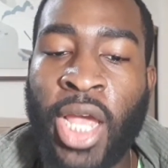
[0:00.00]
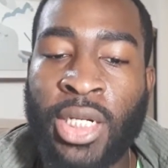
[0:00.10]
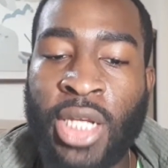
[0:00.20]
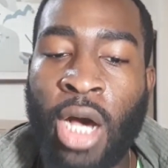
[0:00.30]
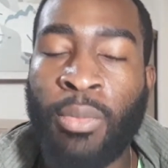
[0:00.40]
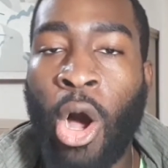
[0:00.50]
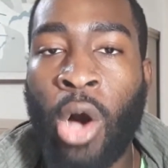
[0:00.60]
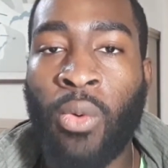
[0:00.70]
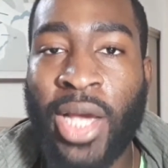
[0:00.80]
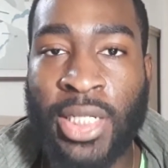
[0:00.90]
ain't dumb,
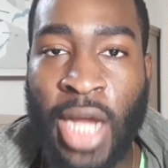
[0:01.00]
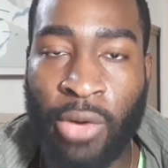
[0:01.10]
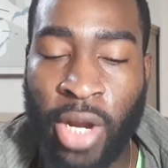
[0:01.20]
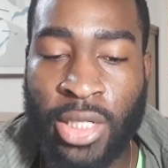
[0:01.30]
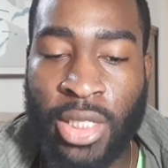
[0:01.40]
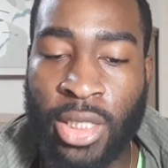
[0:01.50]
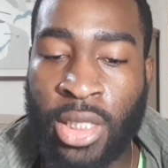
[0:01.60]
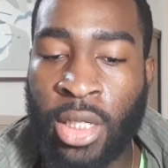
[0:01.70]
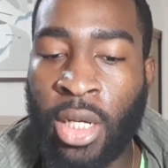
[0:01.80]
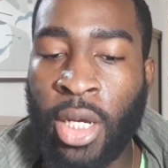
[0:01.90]
all white's not racist.